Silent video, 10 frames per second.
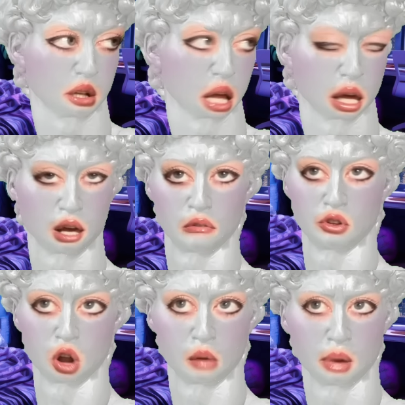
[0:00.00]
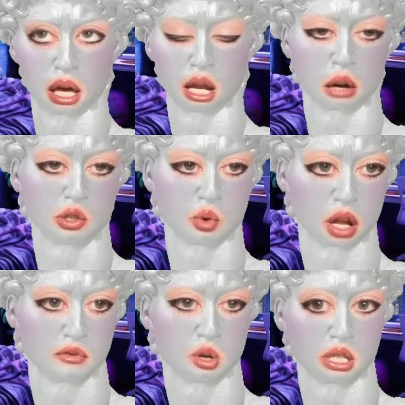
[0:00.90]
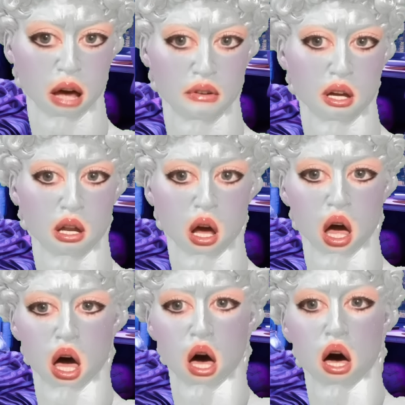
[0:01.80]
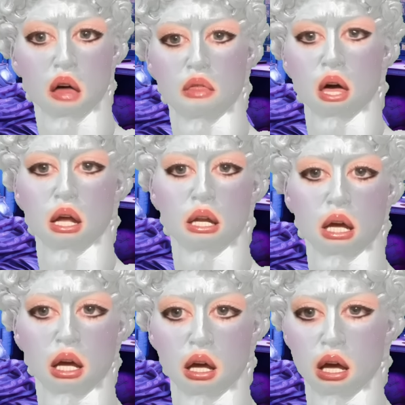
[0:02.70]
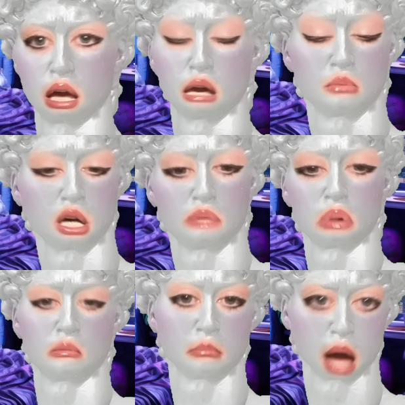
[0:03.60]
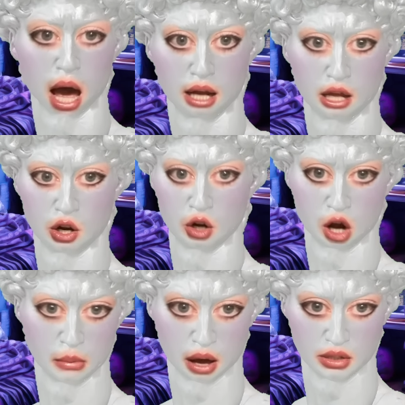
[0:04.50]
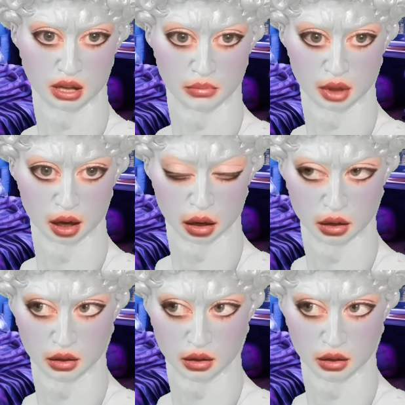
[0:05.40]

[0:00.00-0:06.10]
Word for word: Like, if they're not making out 24 7, then he must be mad at her about something.